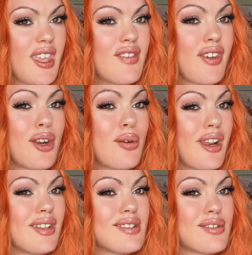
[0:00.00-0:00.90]
If I don't
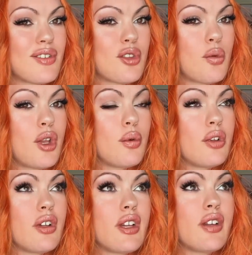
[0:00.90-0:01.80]
answer it the way you were
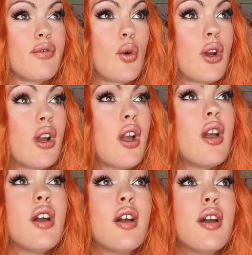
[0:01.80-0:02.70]
looking for,
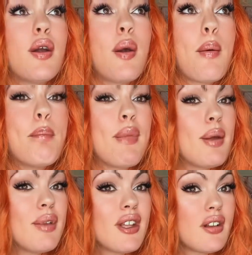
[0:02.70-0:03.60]

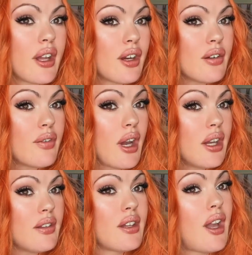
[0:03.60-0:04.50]
maybe clarify
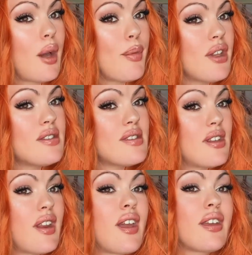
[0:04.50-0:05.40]
in the comments
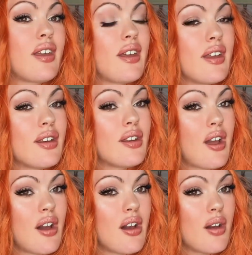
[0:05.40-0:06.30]
and I
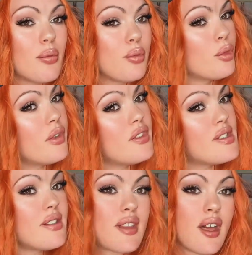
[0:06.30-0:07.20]
can
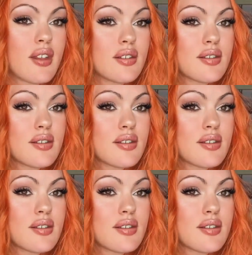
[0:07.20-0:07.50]
revisit that.